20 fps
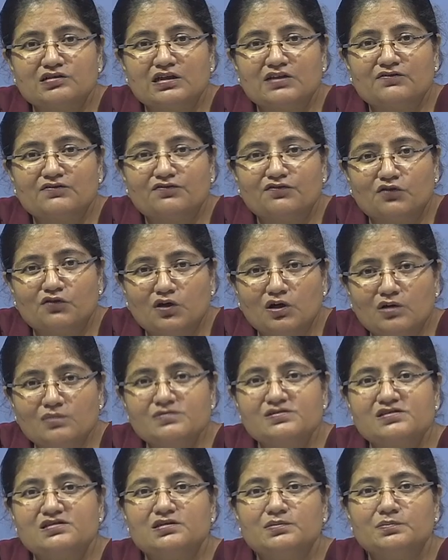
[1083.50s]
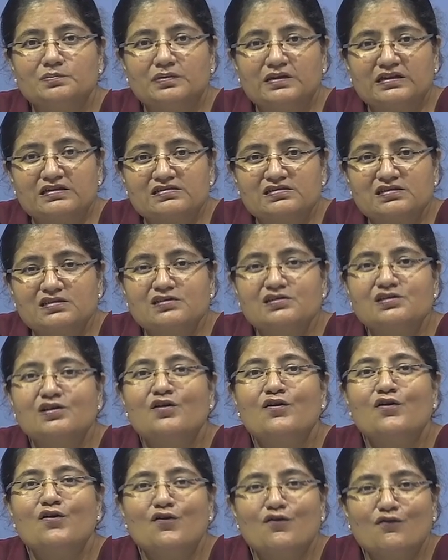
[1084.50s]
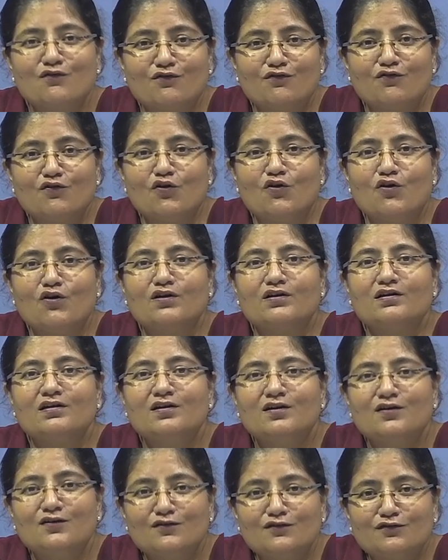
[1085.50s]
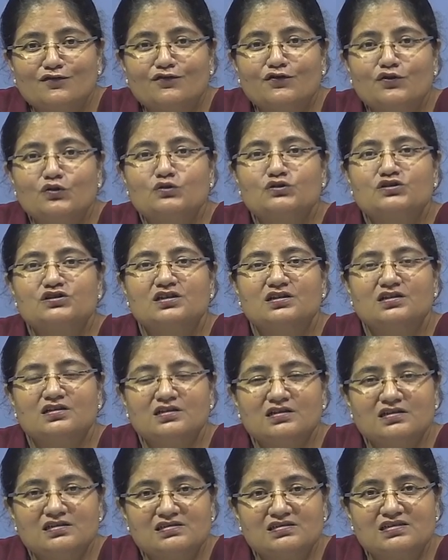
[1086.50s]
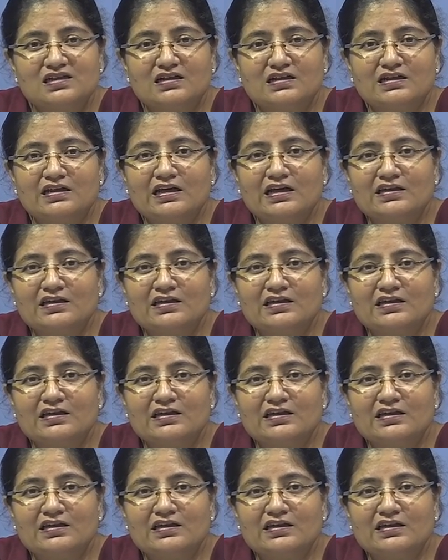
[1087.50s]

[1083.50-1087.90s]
then forms the basis for future study.